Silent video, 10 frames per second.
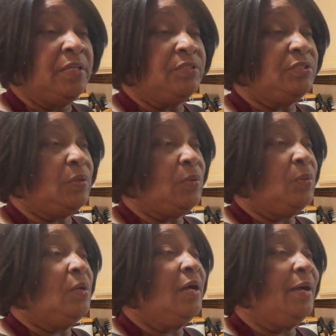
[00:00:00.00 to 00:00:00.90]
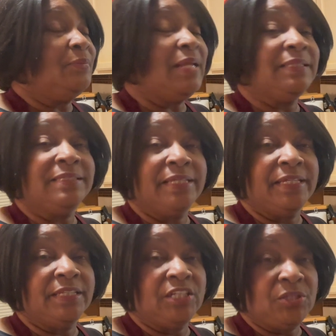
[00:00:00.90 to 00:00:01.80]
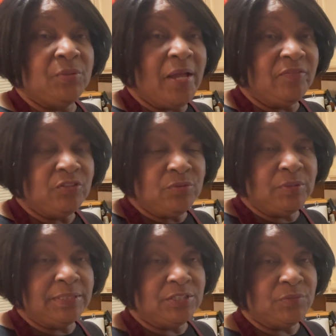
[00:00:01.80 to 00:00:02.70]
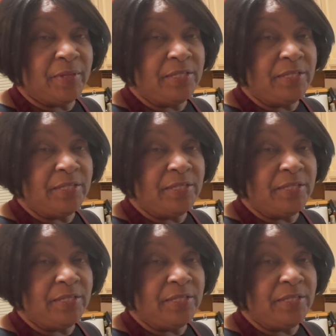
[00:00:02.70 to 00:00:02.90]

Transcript: So I'm not saying that you have to do it this way.